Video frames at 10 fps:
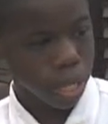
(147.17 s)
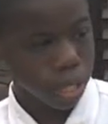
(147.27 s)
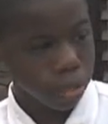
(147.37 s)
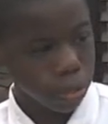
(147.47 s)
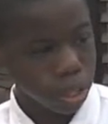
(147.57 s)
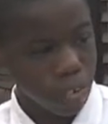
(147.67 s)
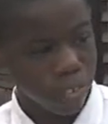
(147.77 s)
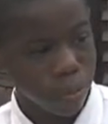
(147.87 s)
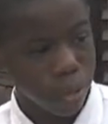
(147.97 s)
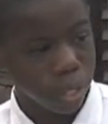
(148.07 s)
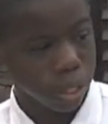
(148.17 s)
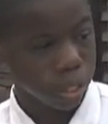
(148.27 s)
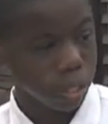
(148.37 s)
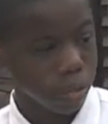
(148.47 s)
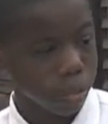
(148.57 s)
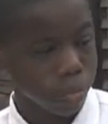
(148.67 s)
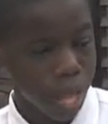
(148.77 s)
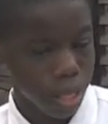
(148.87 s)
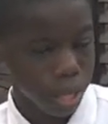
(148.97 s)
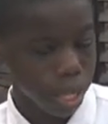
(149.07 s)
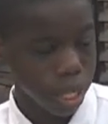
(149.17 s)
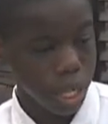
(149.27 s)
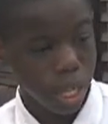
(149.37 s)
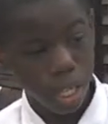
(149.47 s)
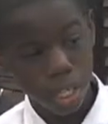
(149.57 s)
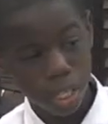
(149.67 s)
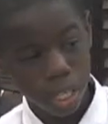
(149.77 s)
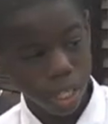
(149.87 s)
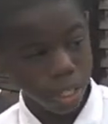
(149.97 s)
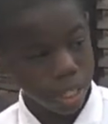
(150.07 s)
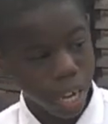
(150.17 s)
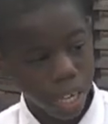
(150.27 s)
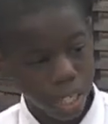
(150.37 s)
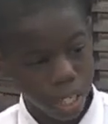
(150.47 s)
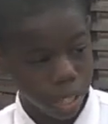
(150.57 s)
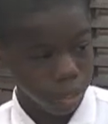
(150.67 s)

the use of the Montessori method is a start in the